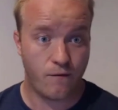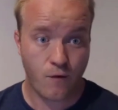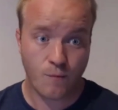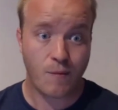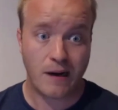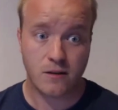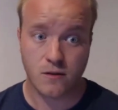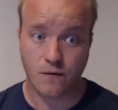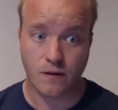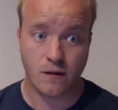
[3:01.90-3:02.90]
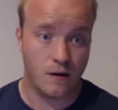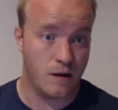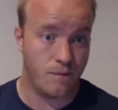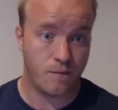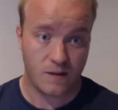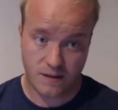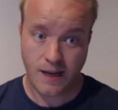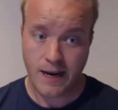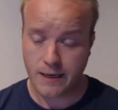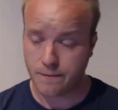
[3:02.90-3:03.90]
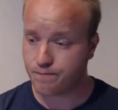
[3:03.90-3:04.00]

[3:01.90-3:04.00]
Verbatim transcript: from the Microsoft stack.